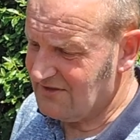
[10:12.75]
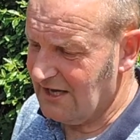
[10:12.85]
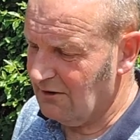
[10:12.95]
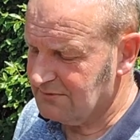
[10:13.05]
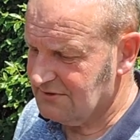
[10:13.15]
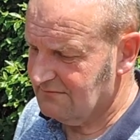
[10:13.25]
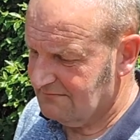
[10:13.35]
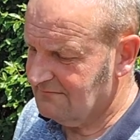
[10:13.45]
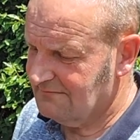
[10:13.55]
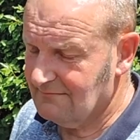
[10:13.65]
it's helped,
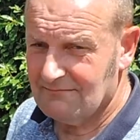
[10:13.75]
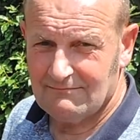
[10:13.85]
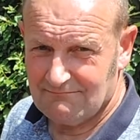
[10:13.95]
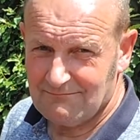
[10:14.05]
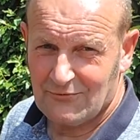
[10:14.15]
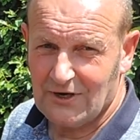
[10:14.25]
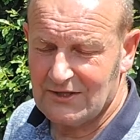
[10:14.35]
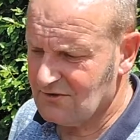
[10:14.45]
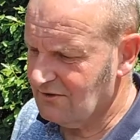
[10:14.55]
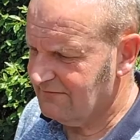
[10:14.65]

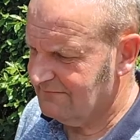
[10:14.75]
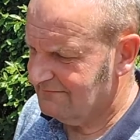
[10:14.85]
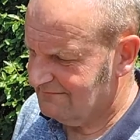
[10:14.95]
great stuff.